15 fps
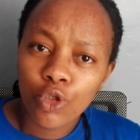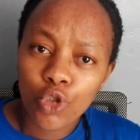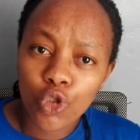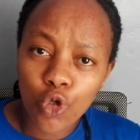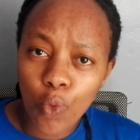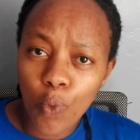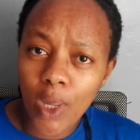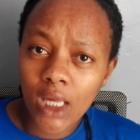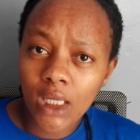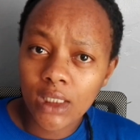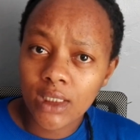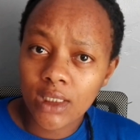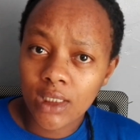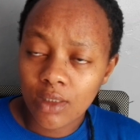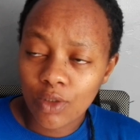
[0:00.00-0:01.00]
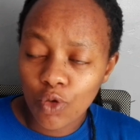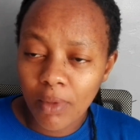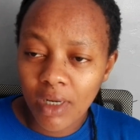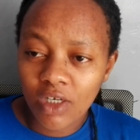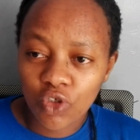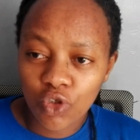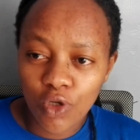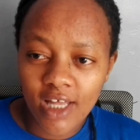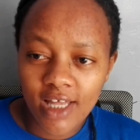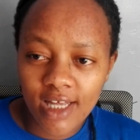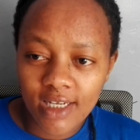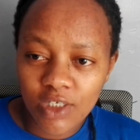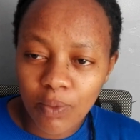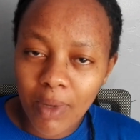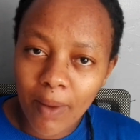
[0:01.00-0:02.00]
2 weeks to make sure
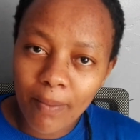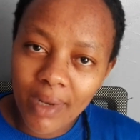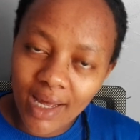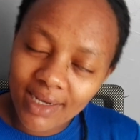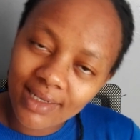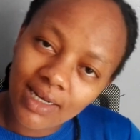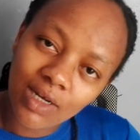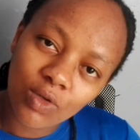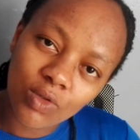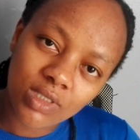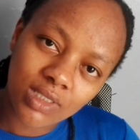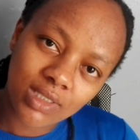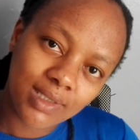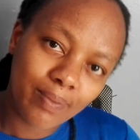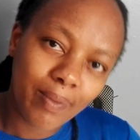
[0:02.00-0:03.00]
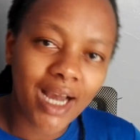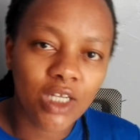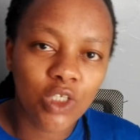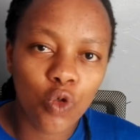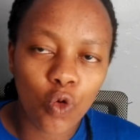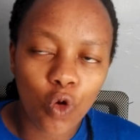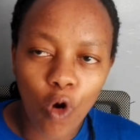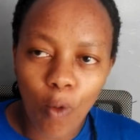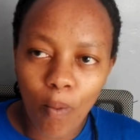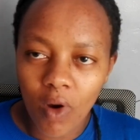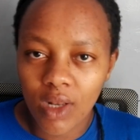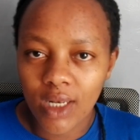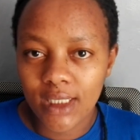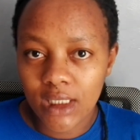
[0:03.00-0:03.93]
that my blood count is back to normal.